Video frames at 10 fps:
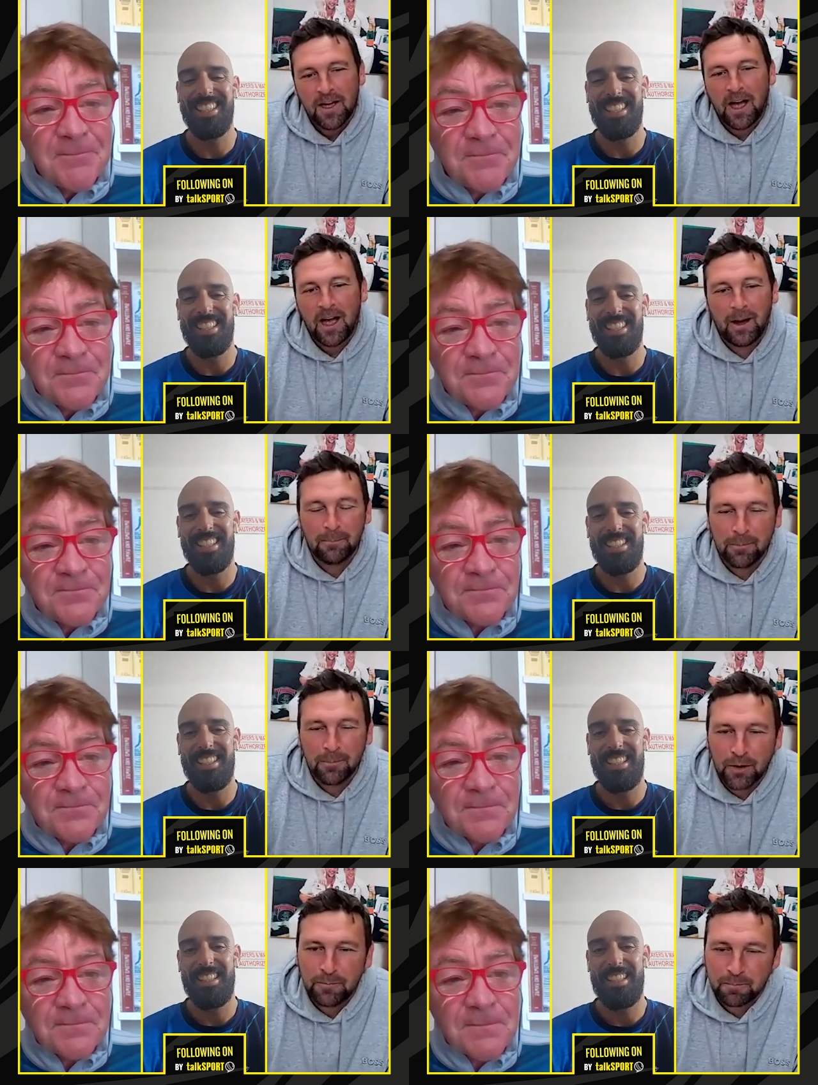Speaker 1: Um,
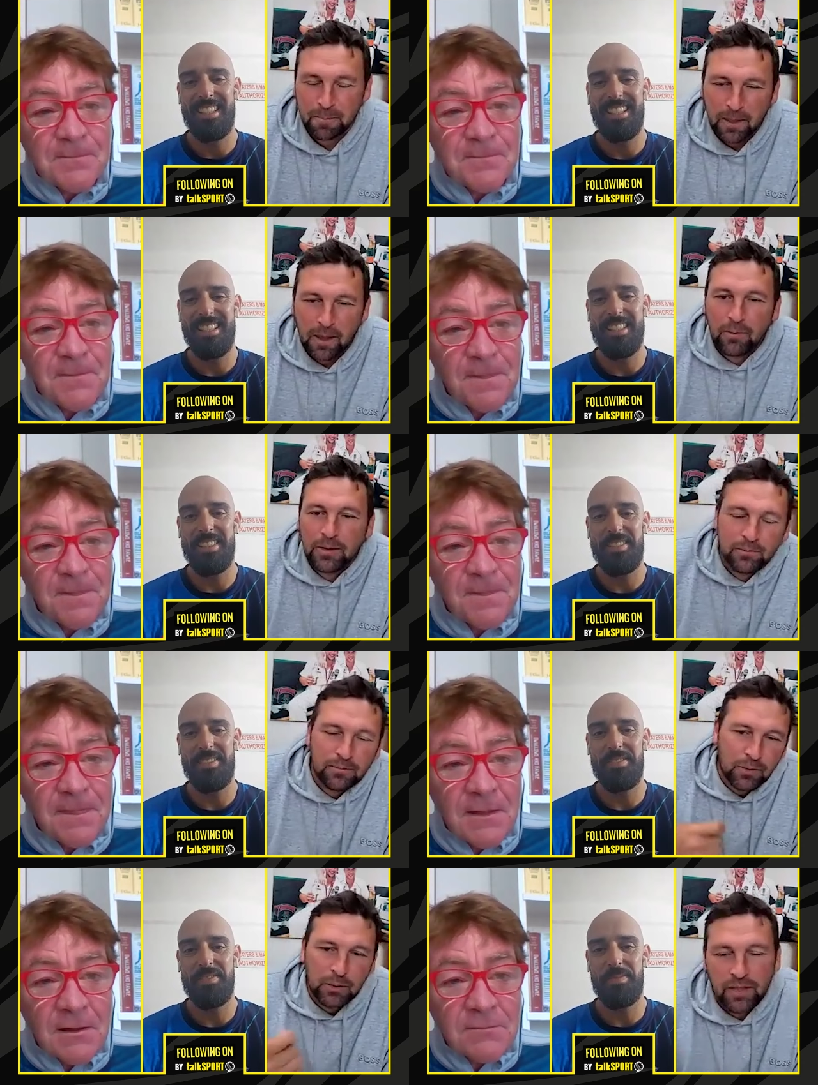but. No, we,
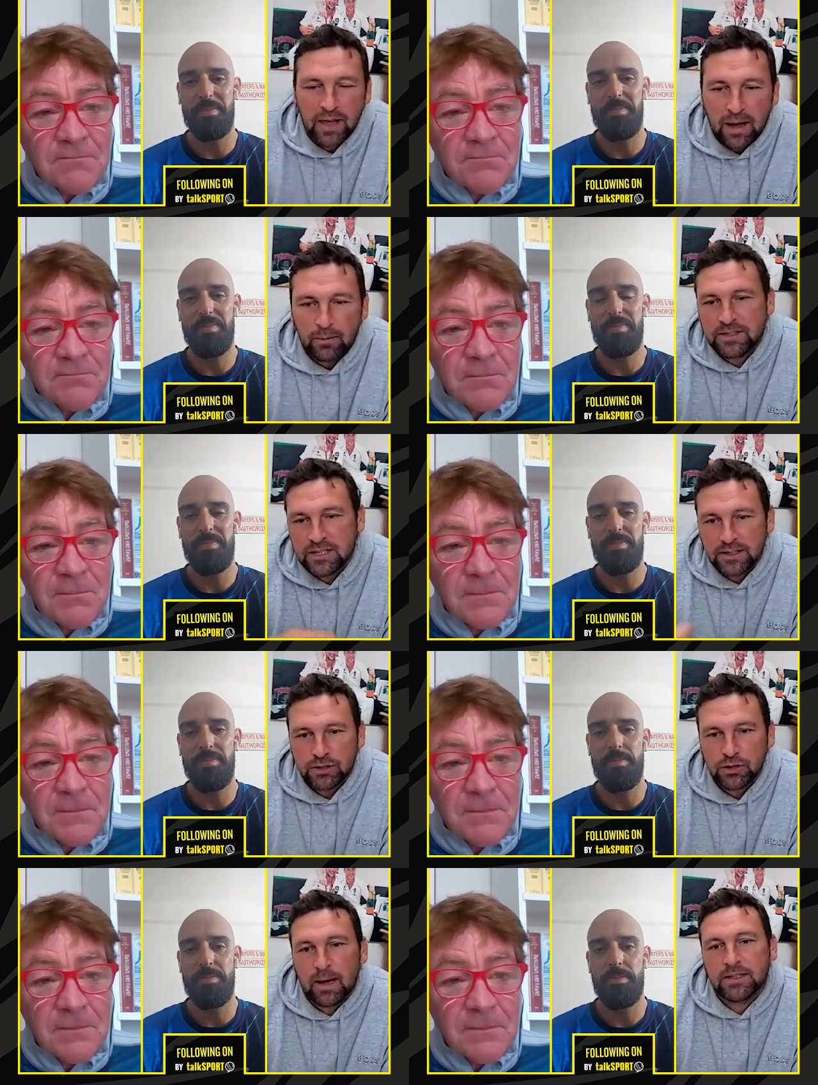we were there. We seen the
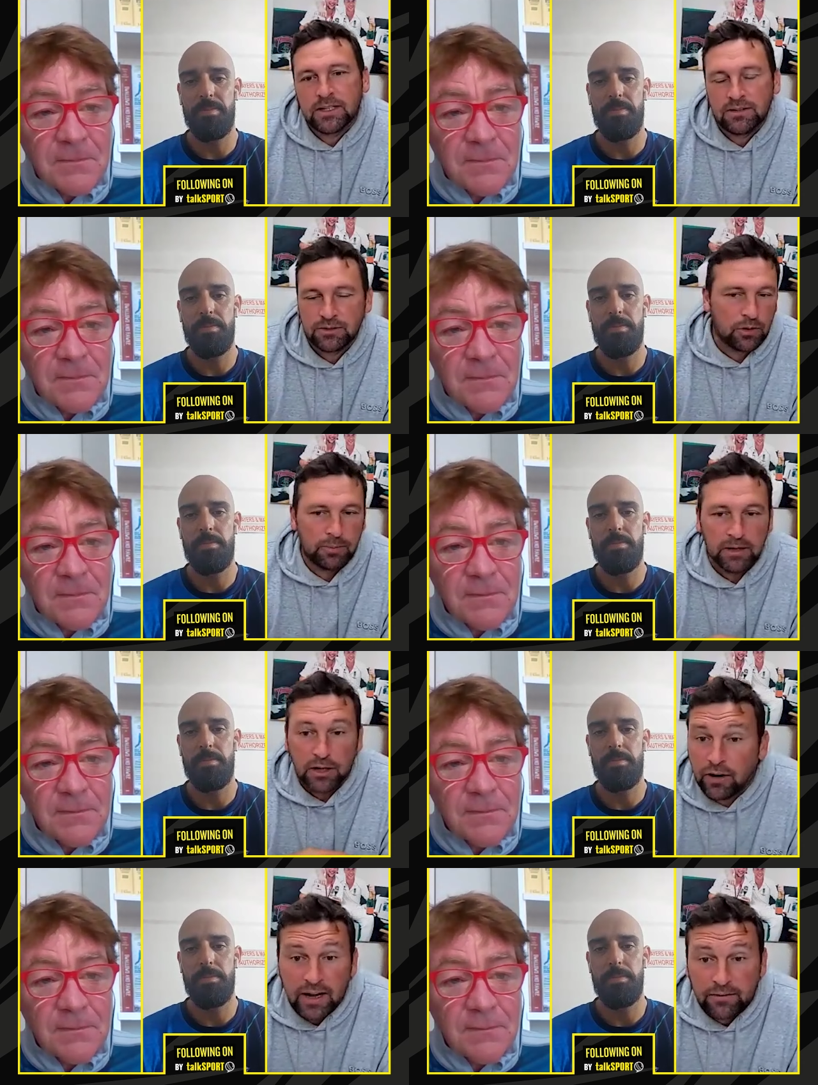two match series. It would have been
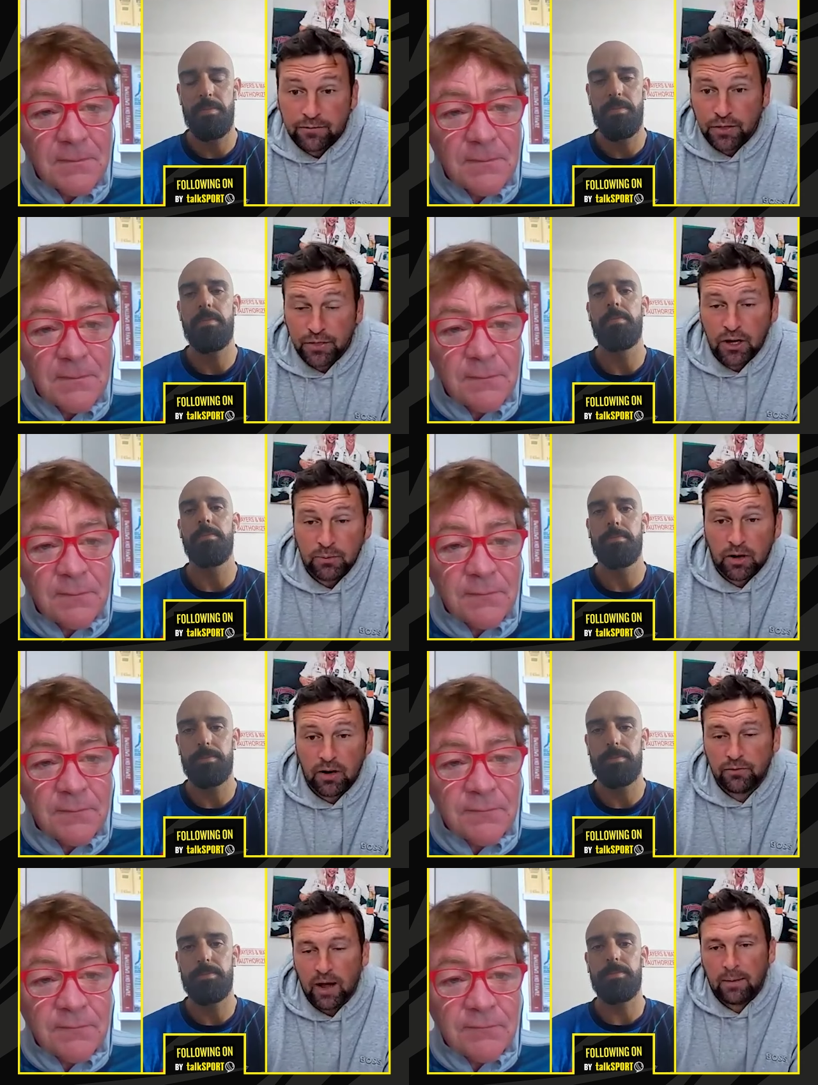great for a third one off